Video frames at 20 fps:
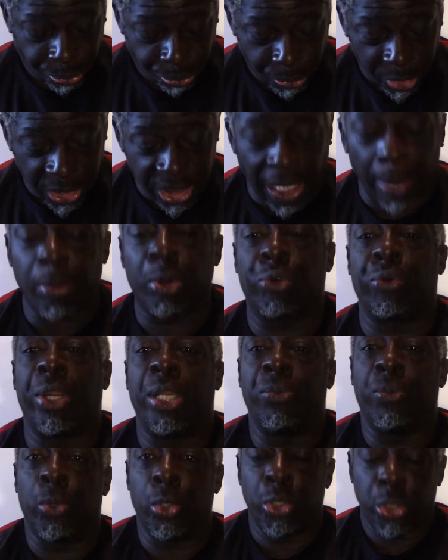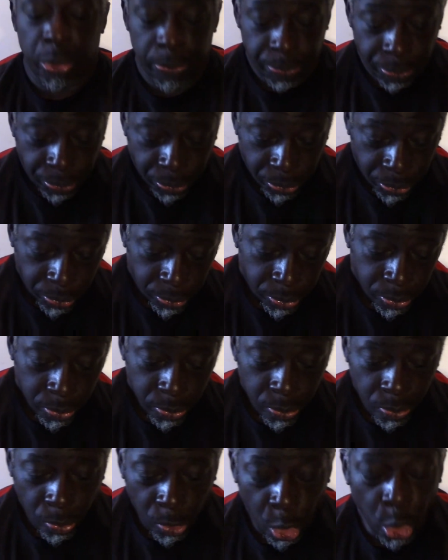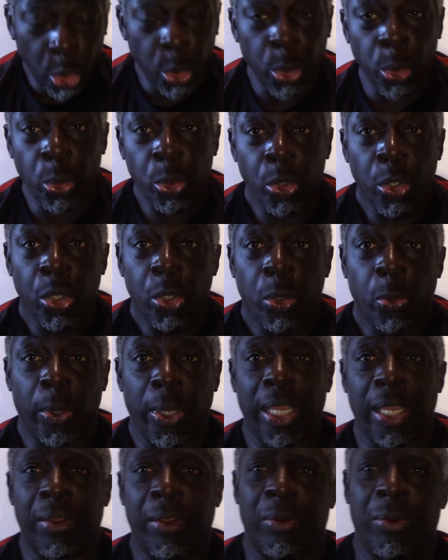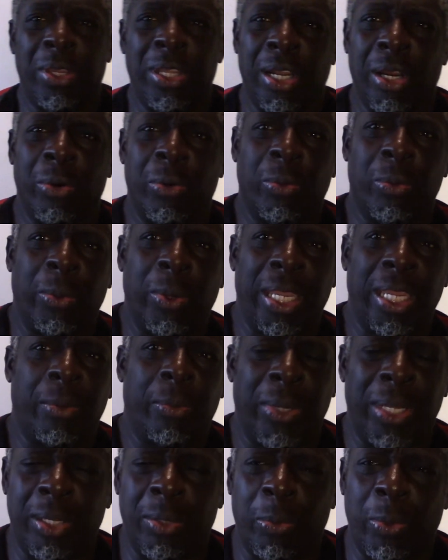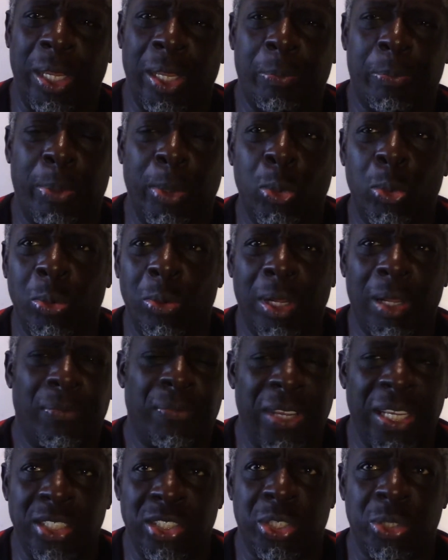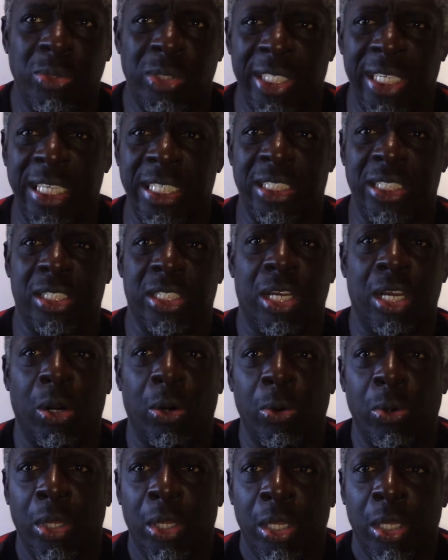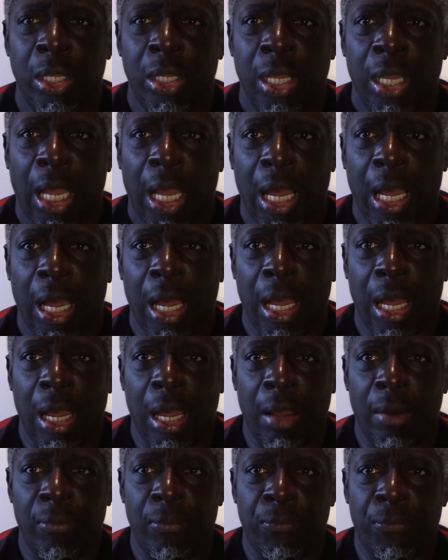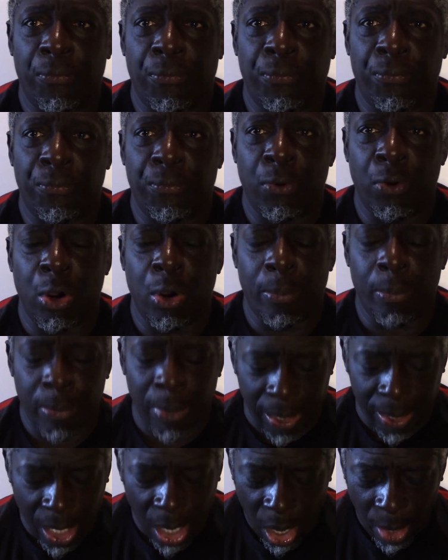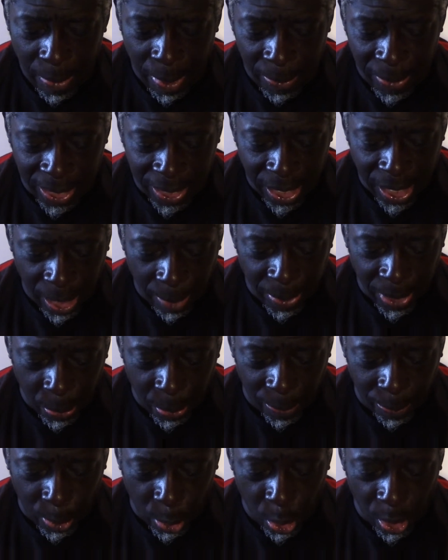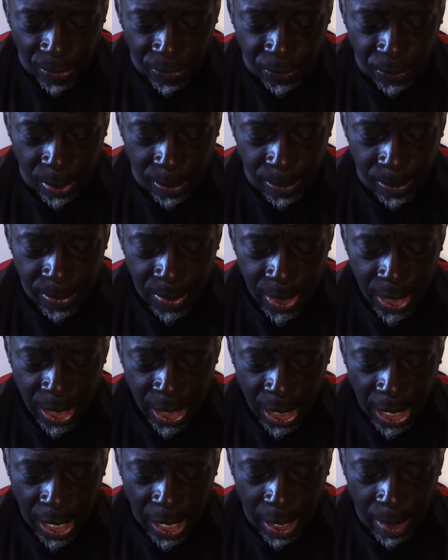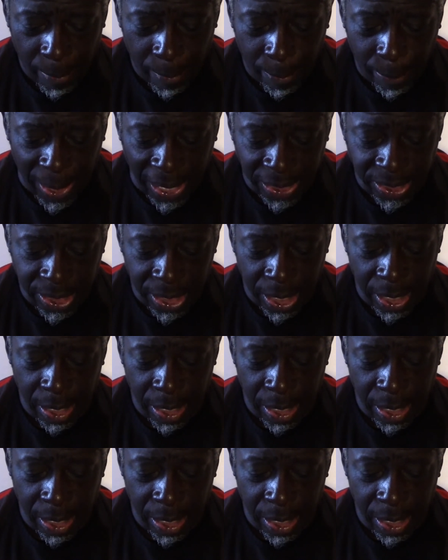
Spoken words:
Sam Greenwood, who we bought, I think 2 seasons ago, from, I can't remember the club that we bought him from. But